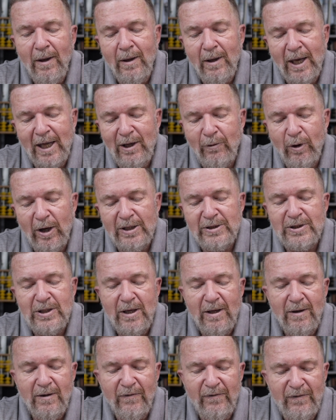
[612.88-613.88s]
Anyways,
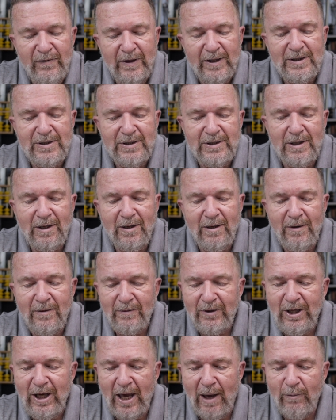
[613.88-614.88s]
this uh,
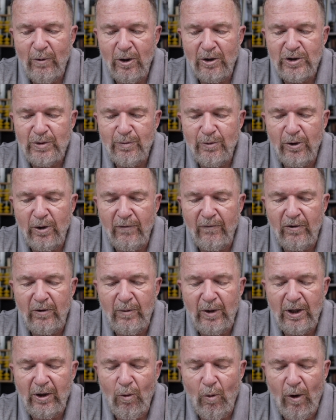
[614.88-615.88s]
camera has proven to
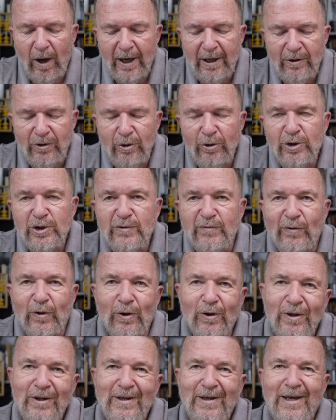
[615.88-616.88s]
be quite useful